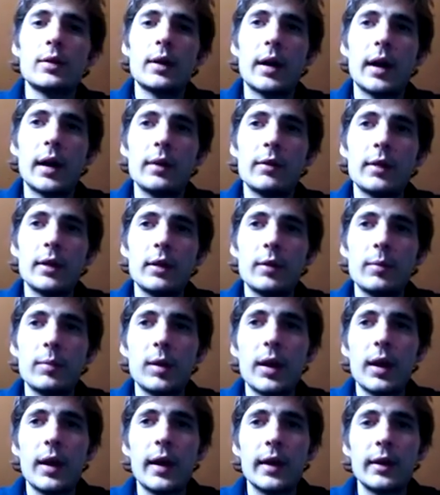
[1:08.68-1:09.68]
I will
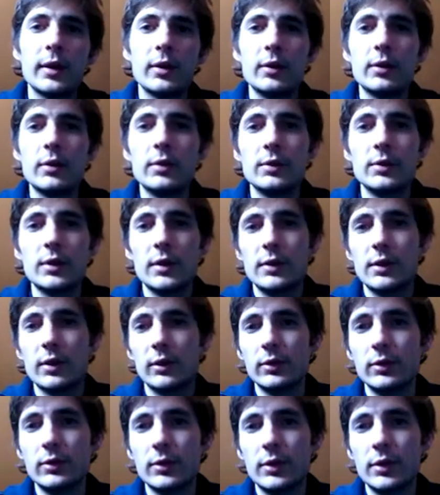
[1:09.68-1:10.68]
apply those
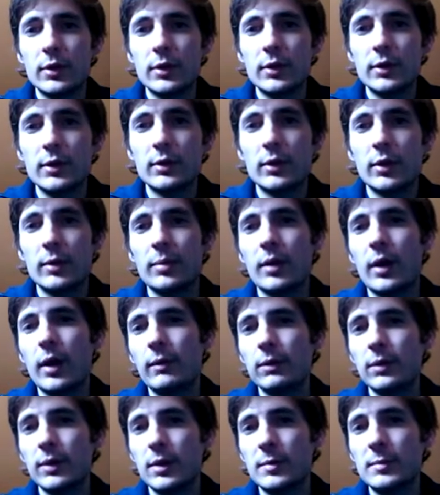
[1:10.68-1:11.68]
solutions to the
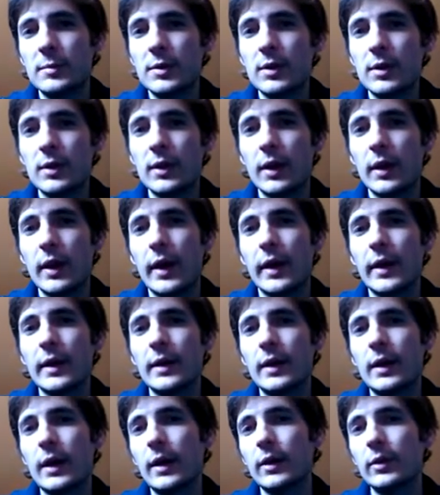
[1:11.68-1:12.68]
problems that I
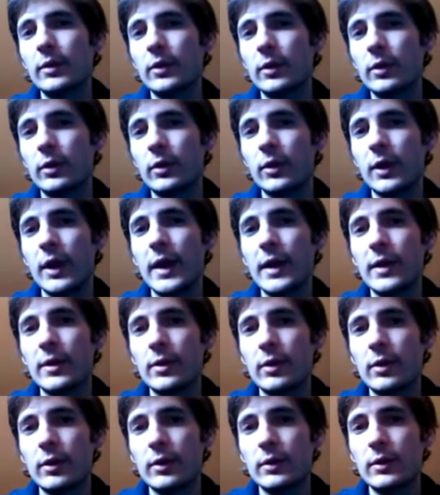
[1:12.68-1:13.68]
encounter
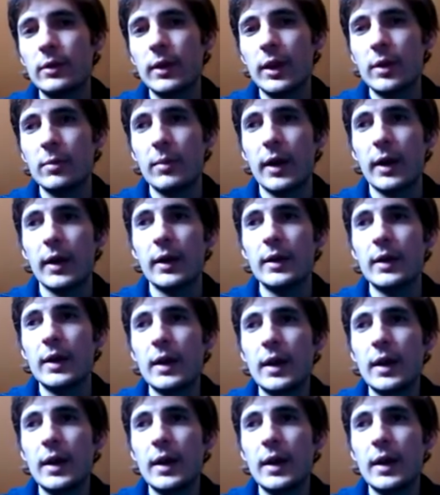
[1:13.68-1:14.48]
later in my